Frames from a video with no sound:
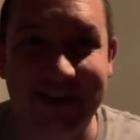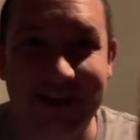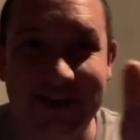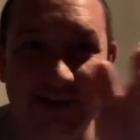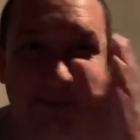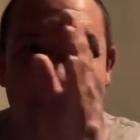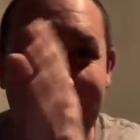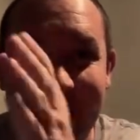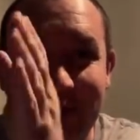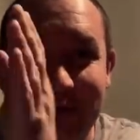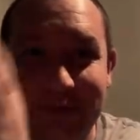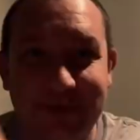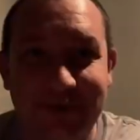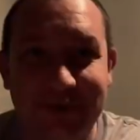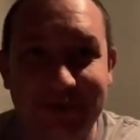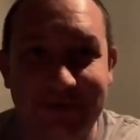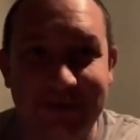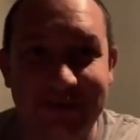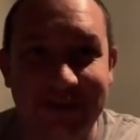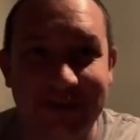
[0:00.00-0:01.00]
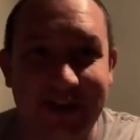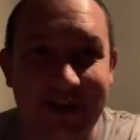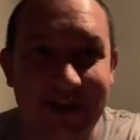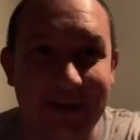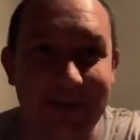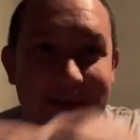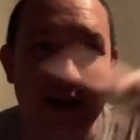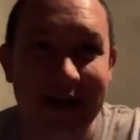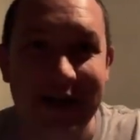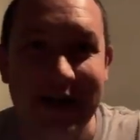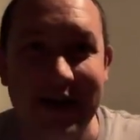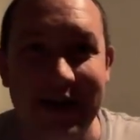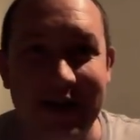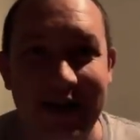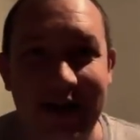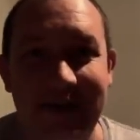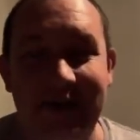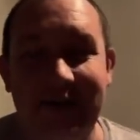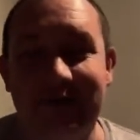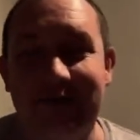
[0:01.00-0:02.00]
things back to a certain time
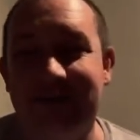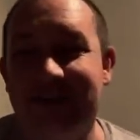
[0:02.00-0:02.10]
and then